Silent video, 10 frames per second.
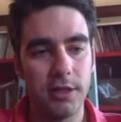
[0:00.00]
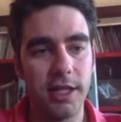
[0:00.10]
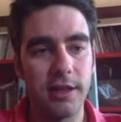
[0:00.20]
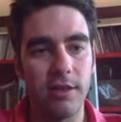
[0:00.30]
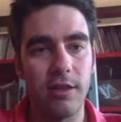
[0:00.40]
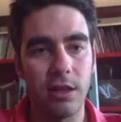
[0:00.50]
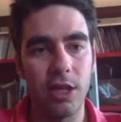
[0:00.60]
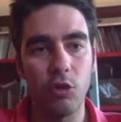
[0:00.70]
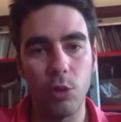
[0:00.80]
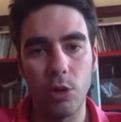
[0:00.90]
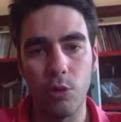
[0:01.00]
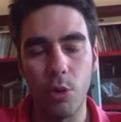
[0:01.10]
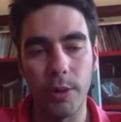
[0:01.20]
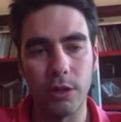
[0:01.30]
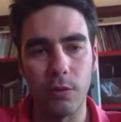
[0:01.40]
That is the things
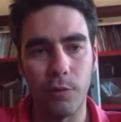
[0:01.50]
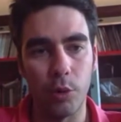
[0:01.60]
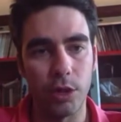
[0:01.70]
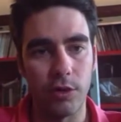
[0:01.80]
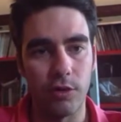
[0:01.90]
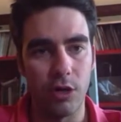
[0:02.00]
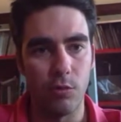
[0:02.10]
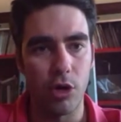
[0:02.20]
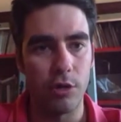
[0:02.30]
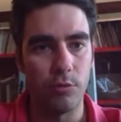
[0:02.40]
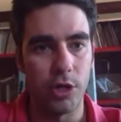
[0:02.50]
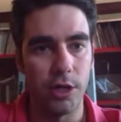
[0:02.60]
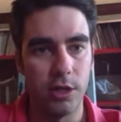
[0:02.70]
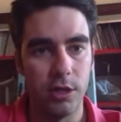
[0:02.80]
we want to focus now more and more.